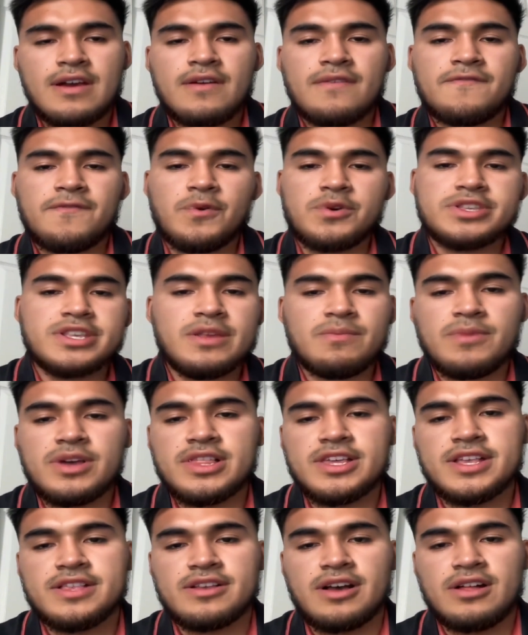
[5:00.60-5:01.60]
$14
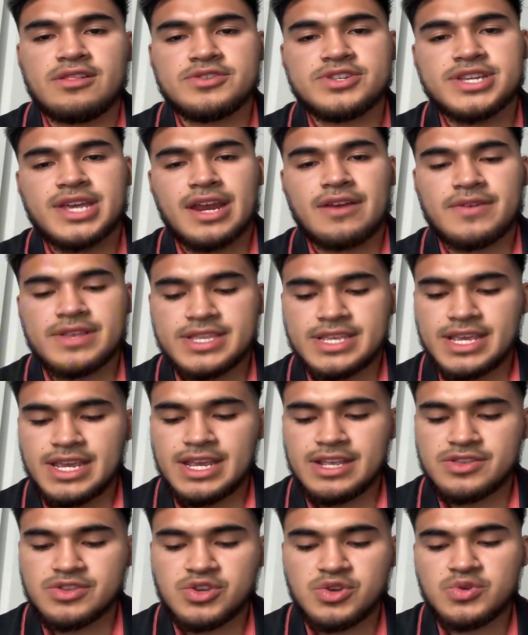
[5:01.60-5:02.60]
million
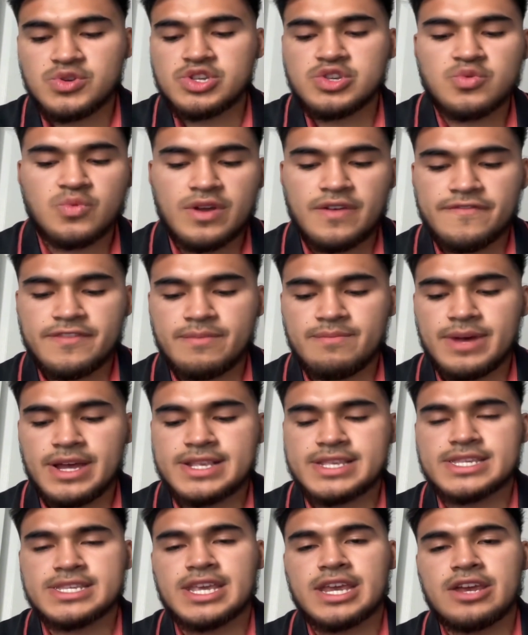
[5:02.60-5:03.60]
guaranteed to Swift
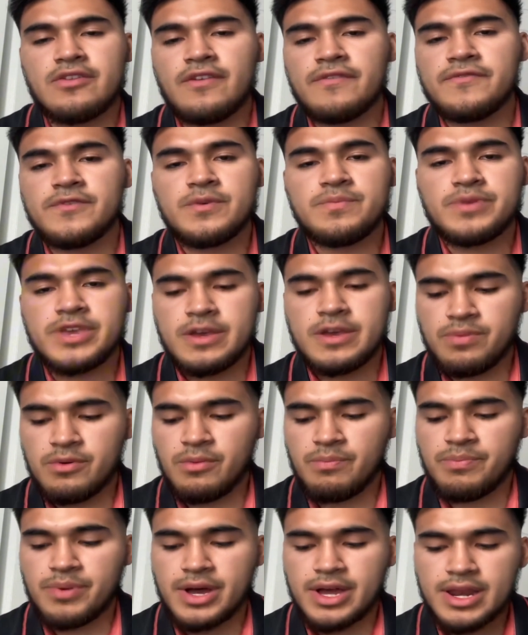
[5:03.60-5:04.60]
might scare a few people,
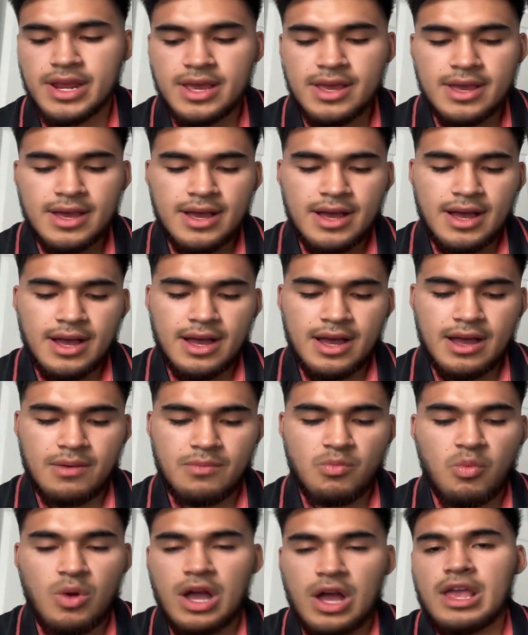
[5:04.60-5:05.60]
but
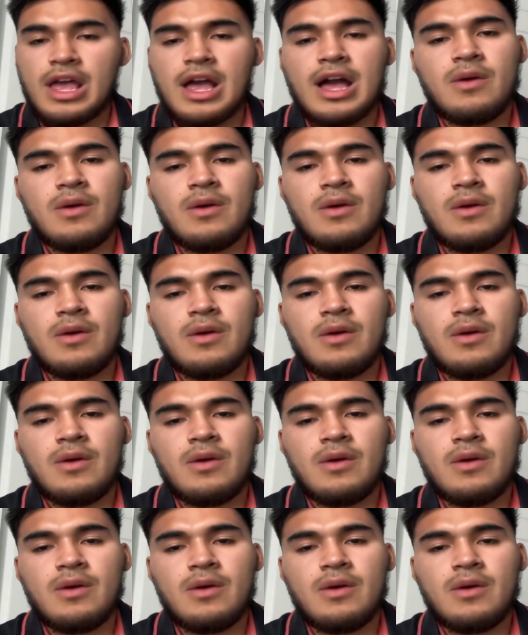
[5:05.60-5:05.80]
while